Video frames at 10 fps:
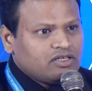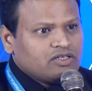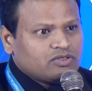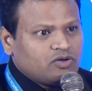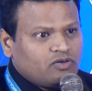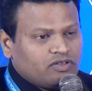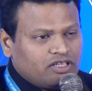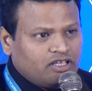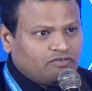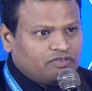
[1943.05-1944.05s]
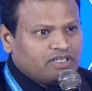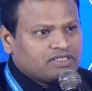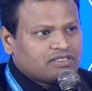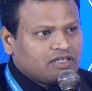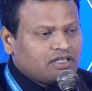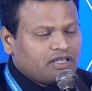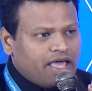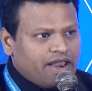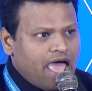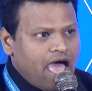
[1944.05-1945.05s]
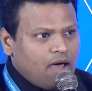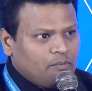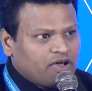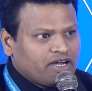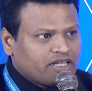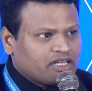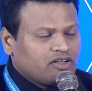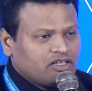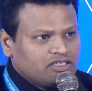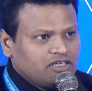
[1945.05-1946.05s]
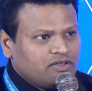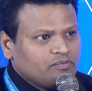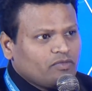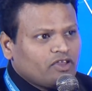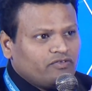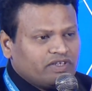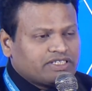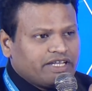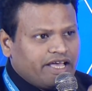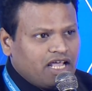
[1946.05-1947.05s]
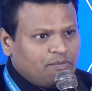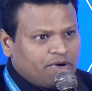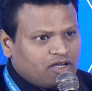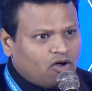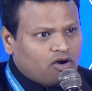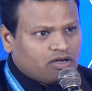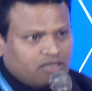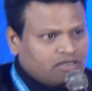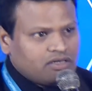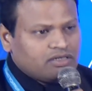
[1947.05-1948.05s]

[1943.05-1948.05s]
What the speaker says: So if an app or a technology which can help a doctor,